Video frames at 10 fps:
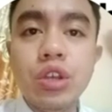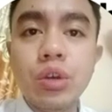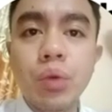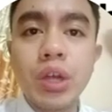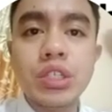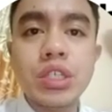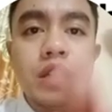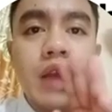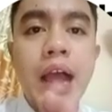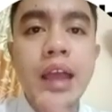
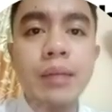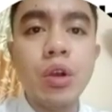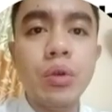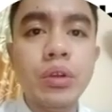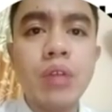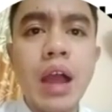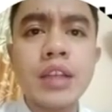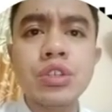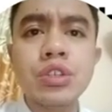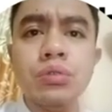worksheet, I am going to
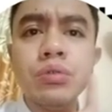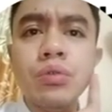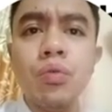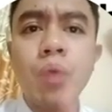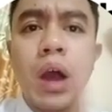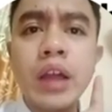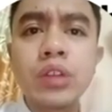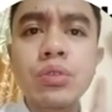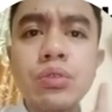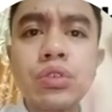ask you, why
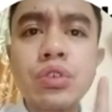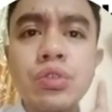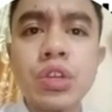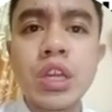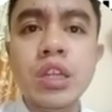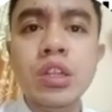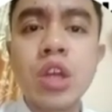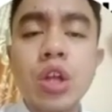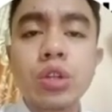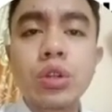do you need
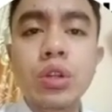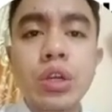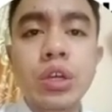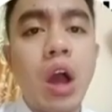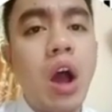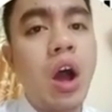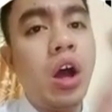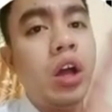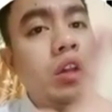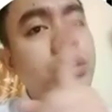to look
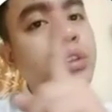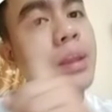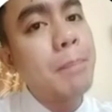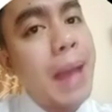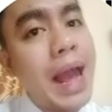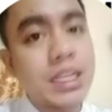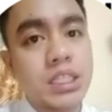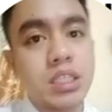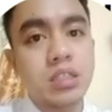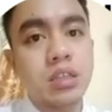on the
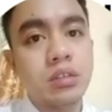past?